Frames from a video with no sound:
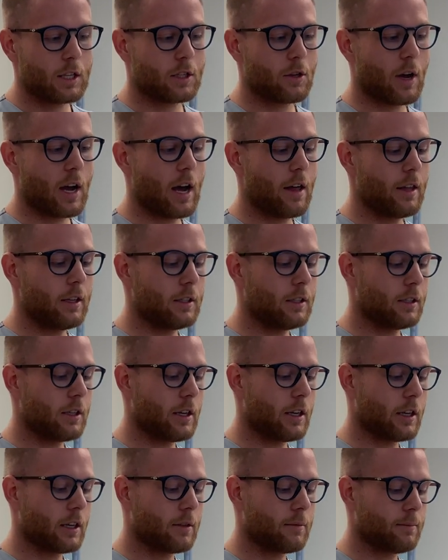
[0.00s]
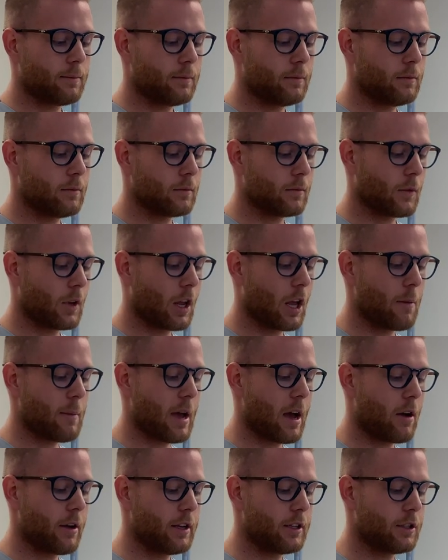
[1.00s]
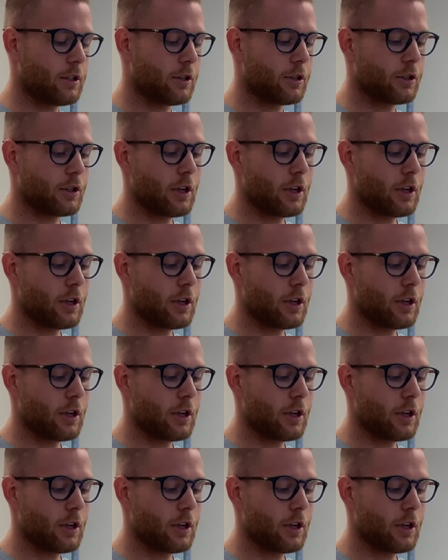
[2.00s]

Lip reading: So how this is going to come out is there's